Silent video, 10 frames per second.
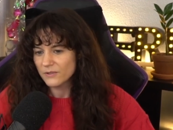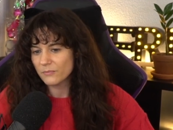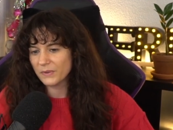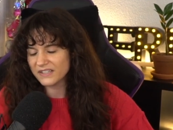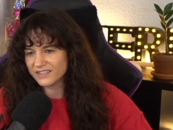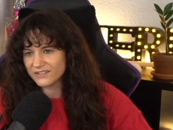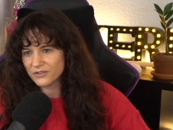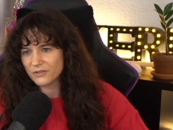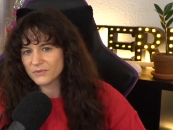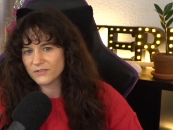but in
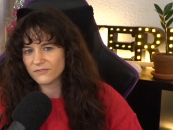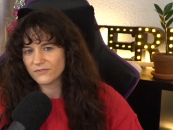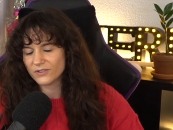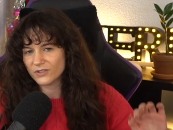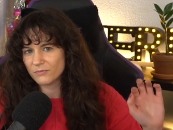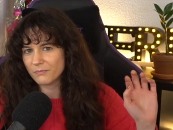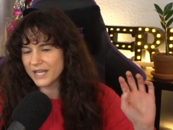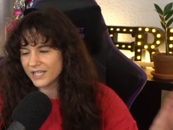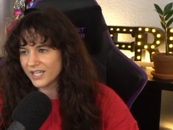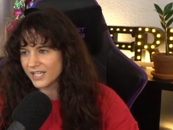terms of
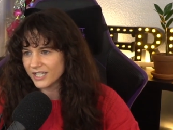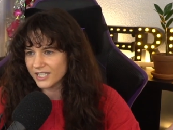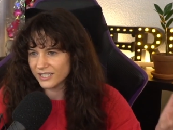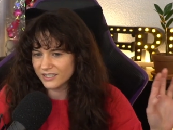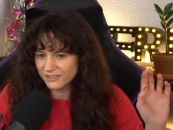making it